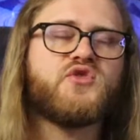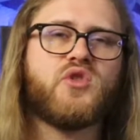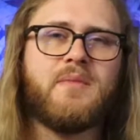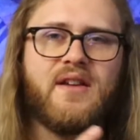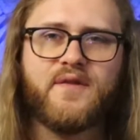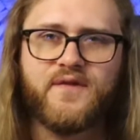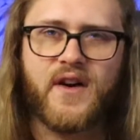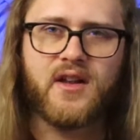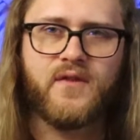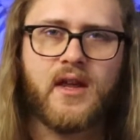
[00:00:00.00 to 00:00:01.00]
sort of made
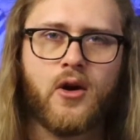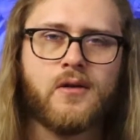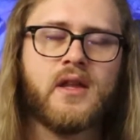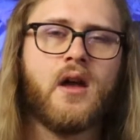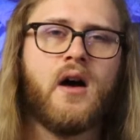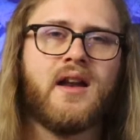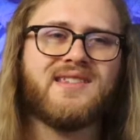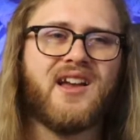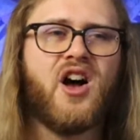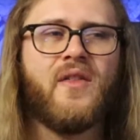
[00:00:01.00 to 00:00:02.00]
fun of it early on.
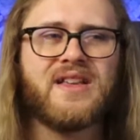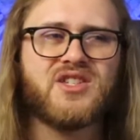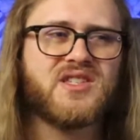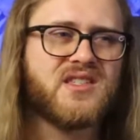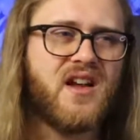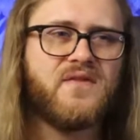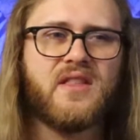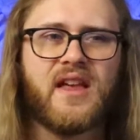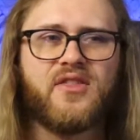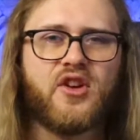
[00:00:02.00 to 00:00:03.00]
It's like, oh, that's just stuff
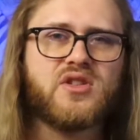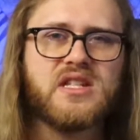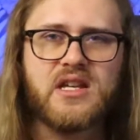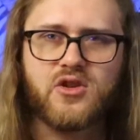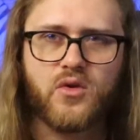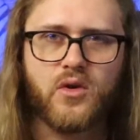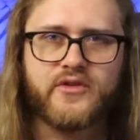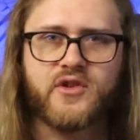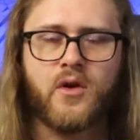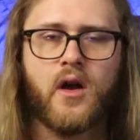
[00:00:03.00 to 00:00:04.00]
that like thirteen year
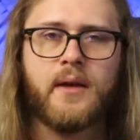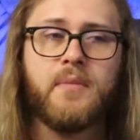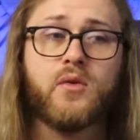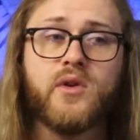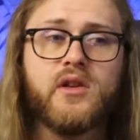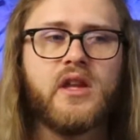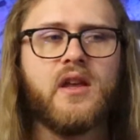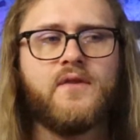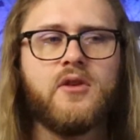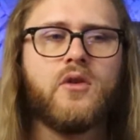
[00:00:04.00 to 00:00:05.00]
olds are on. But really,
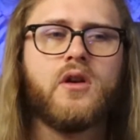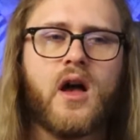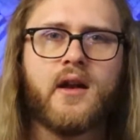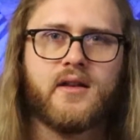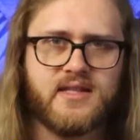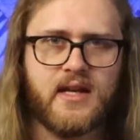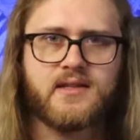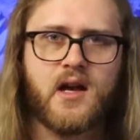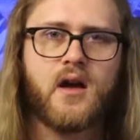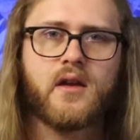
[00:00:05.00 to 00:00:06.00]
if you're not on
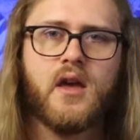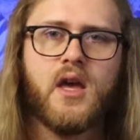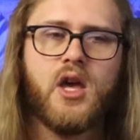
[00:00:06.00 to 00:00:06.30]
TikTok,